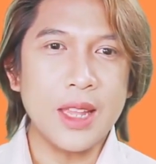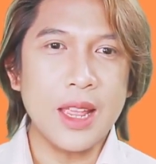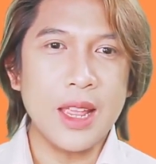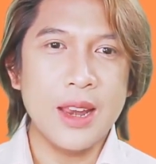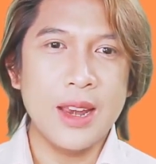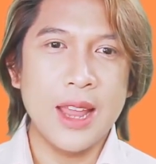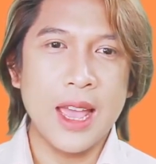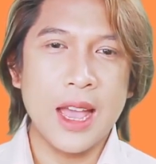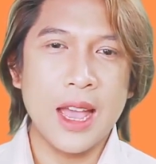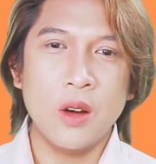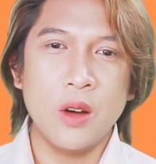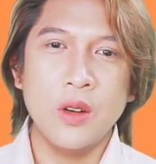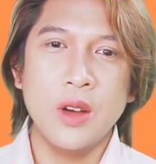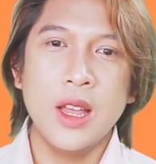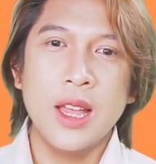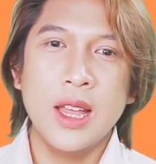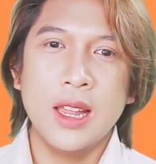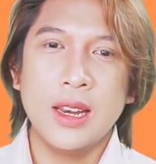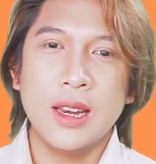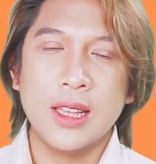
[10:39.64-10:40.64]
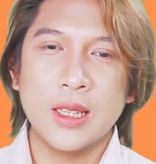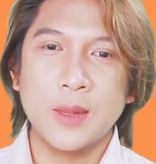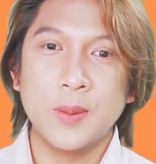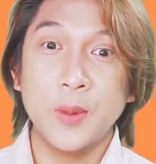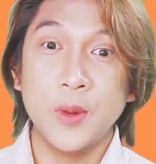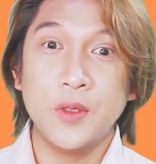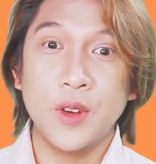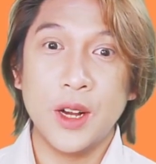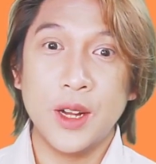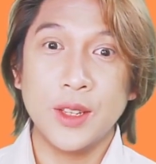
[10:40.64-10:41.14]
now let's
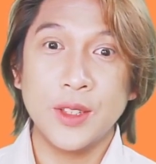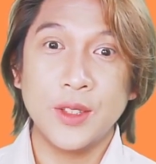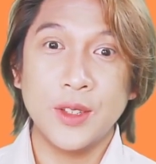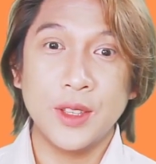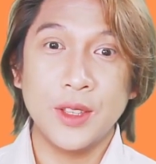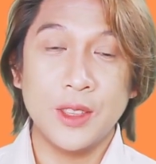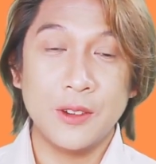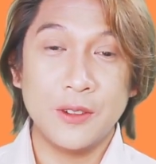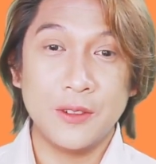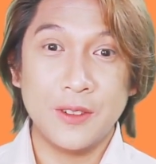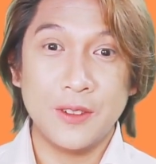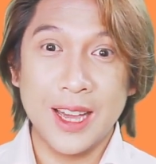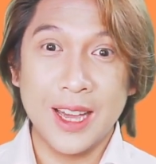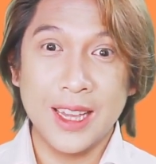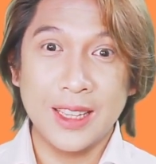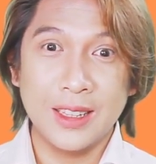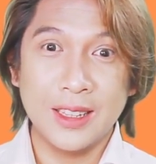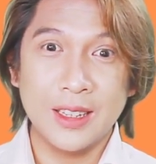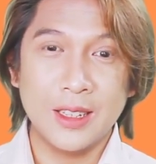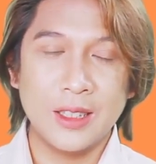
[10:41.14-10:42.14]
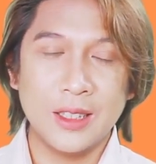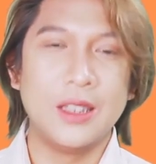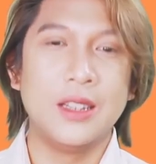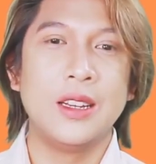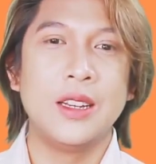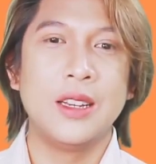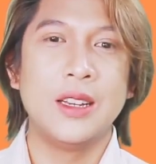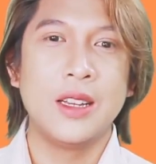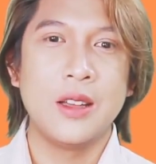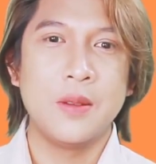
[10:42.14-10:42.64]
move on to the final
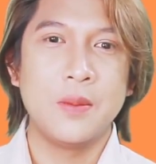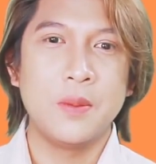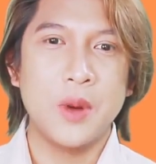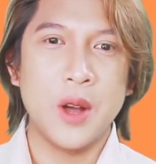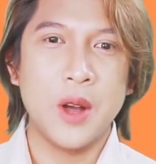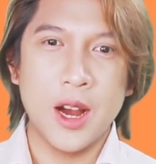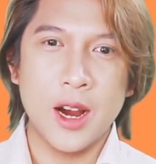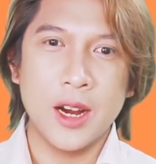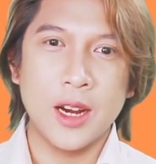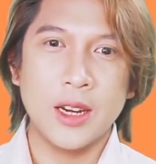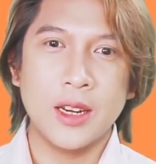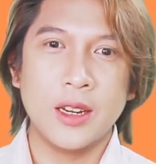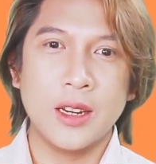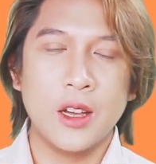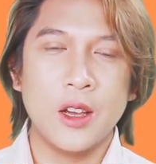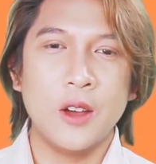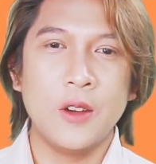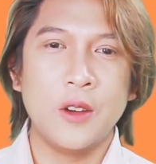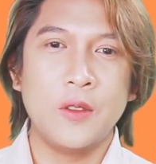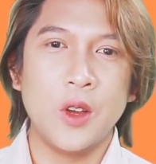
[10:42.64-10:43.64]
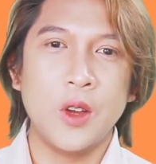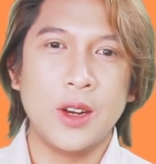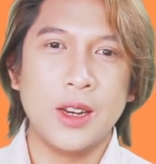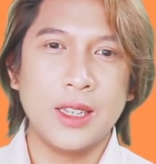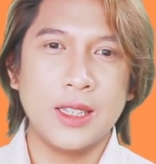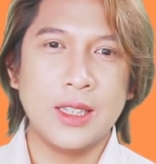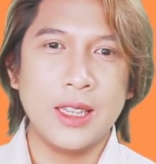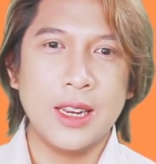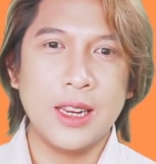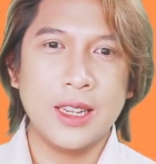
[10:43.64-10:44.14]
part of your
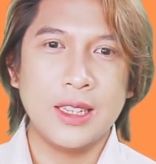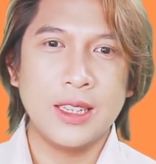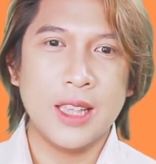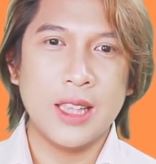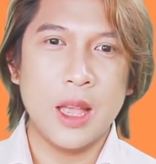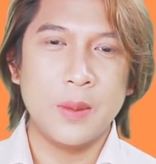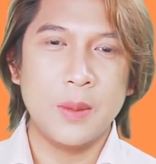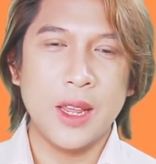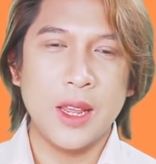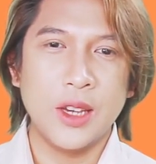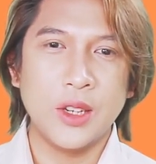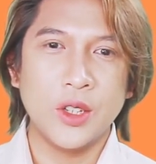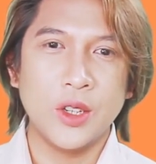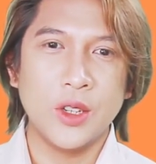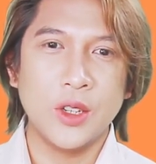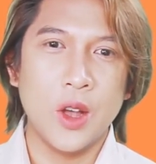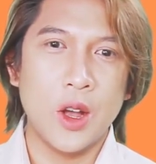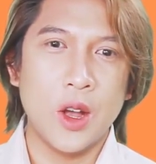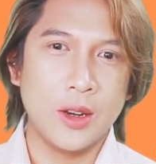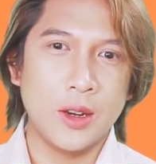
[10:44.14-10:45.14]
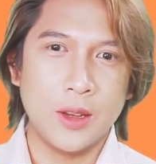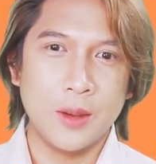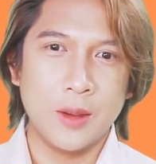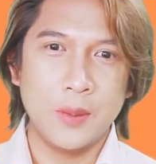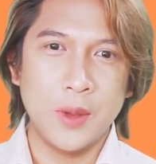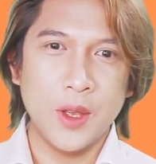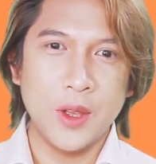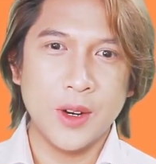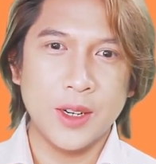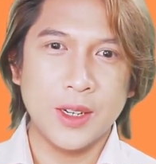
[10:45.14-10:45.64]
listening examination on
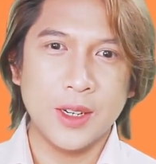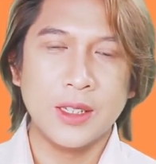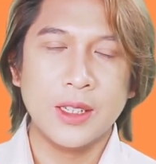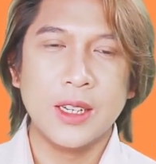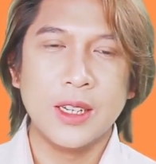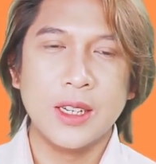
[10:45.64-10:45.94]
computer.